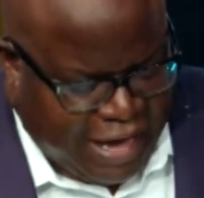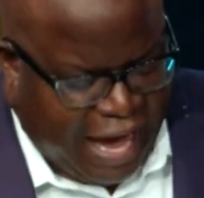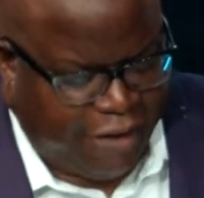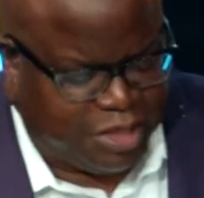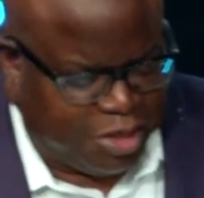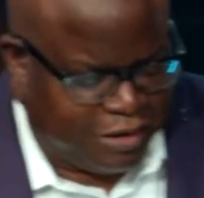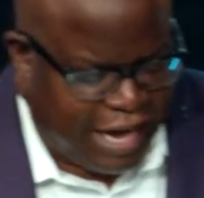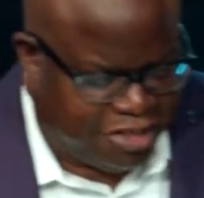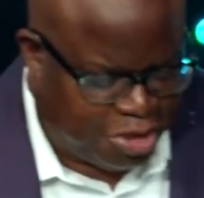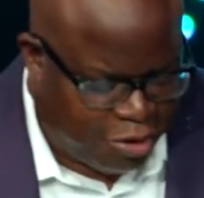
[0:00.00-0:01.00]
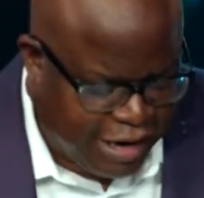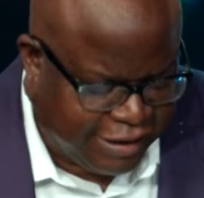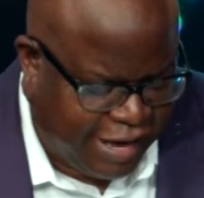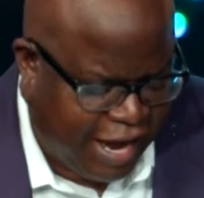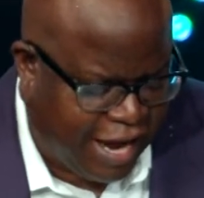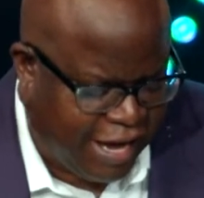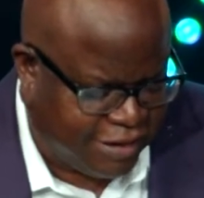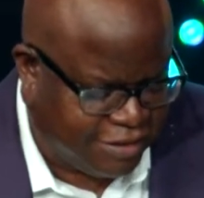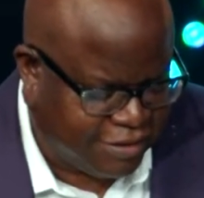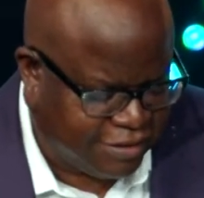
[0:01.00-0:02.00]
I've still got joy in
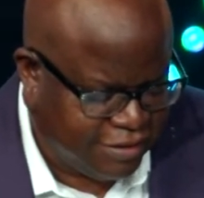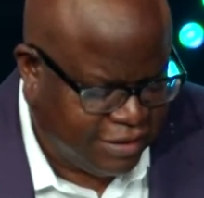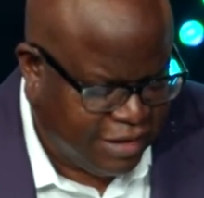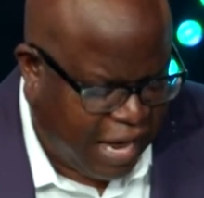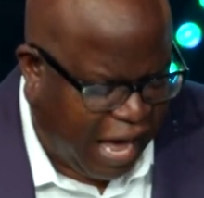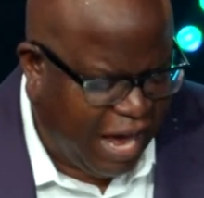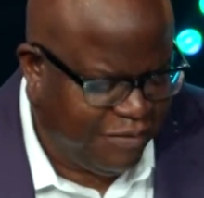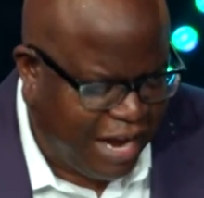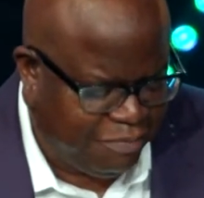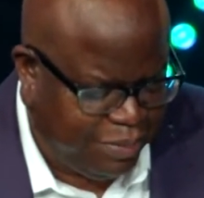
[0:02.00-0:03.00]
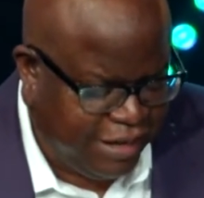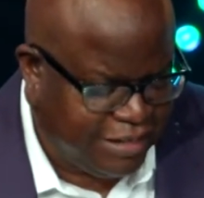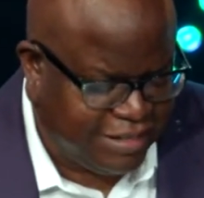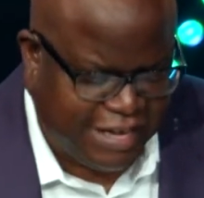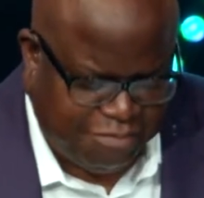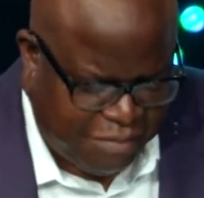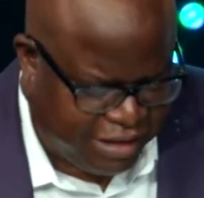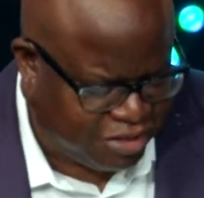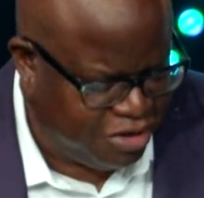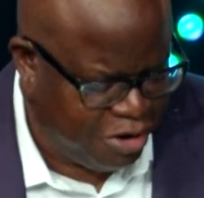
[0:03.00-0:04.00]
chaos. I've got peace that
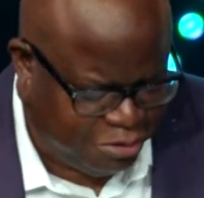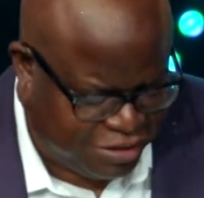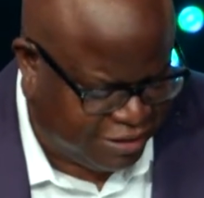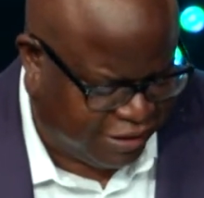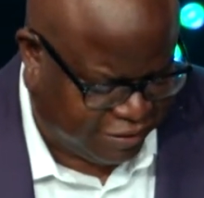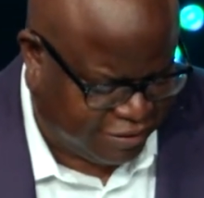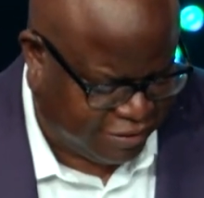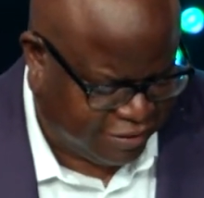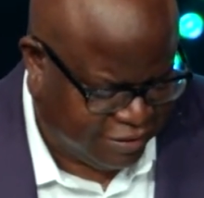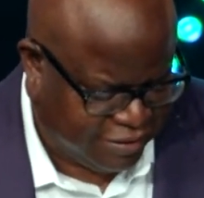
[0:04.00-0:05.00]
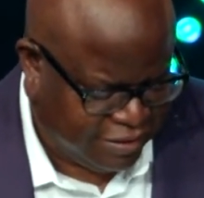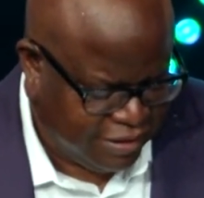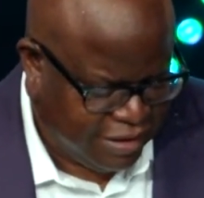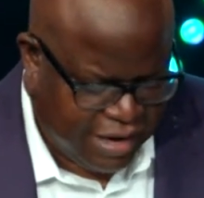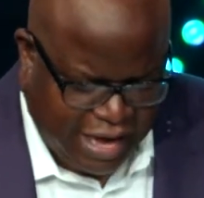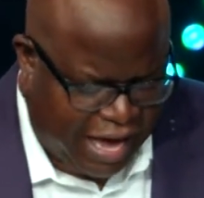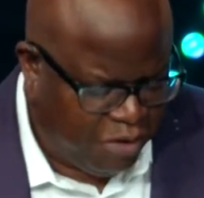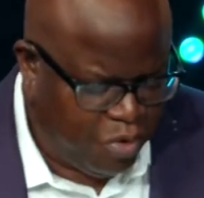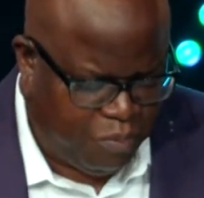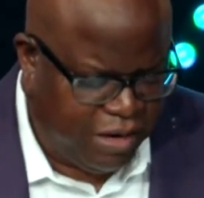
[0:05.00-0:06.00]
makes no sense.
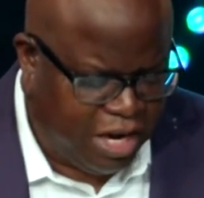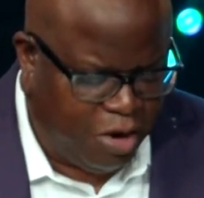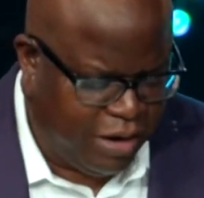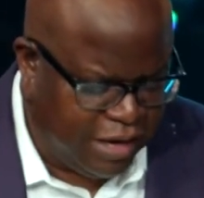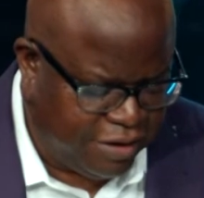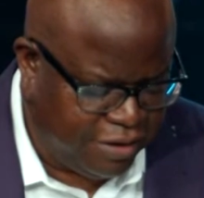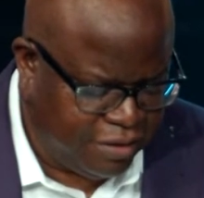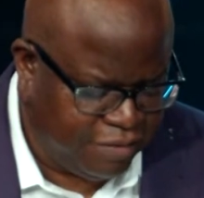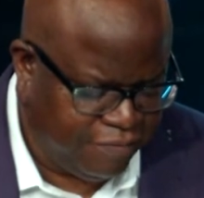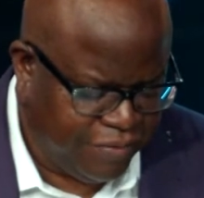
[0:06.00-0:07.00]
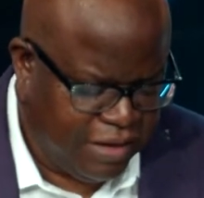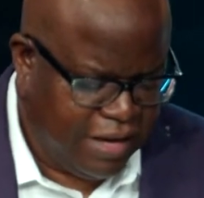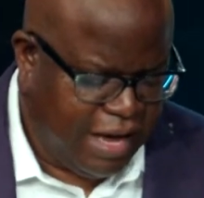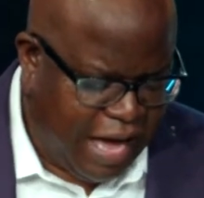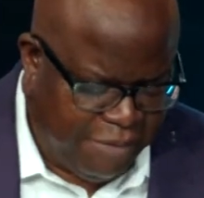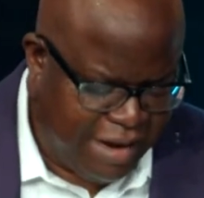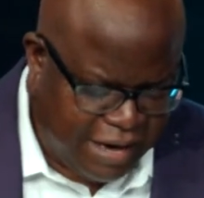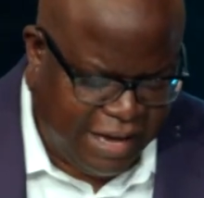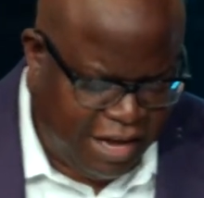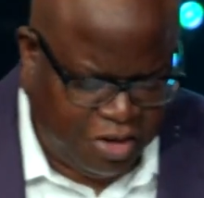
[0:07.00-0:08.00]
I won't be going under. I'm
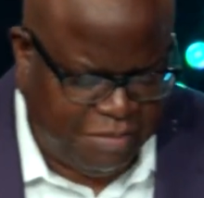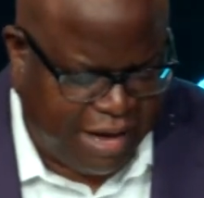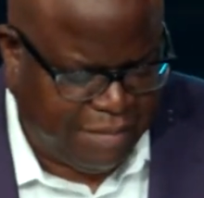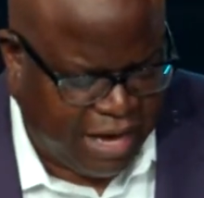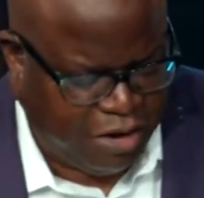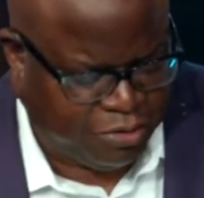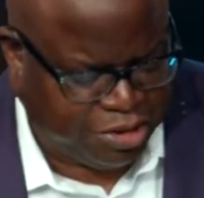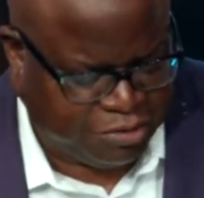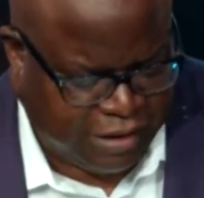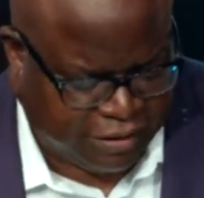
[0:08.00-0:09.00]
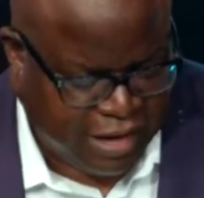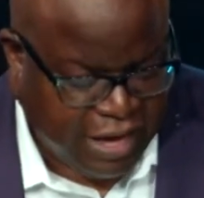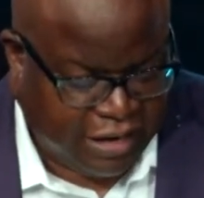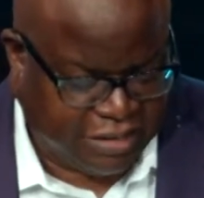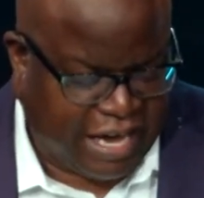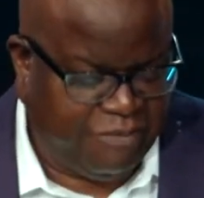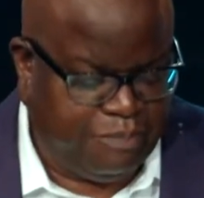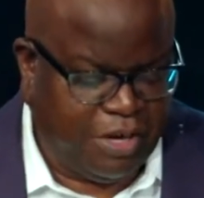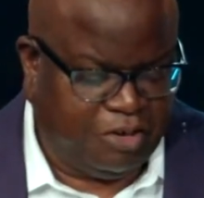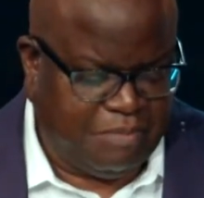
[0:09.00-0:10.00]
not held by my own strength because
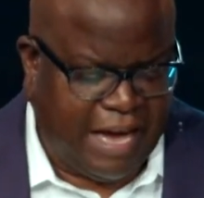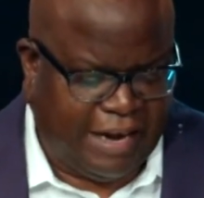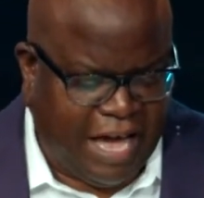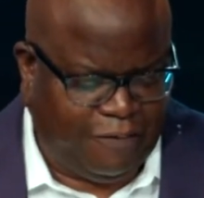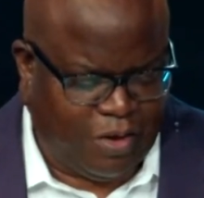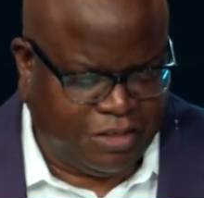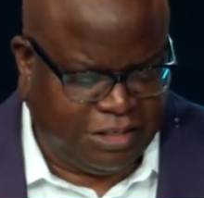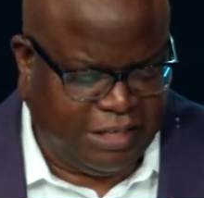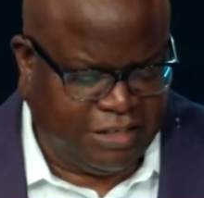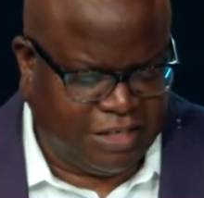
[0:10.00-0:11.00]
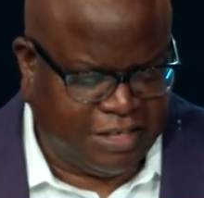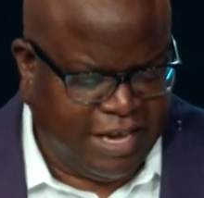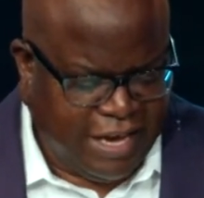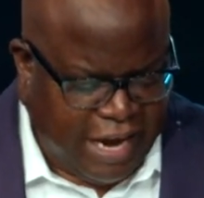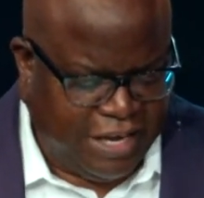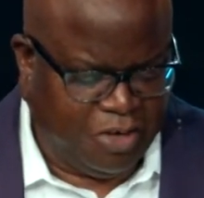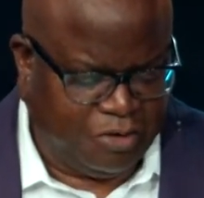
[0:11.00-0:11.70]
I've built my life on Jesus and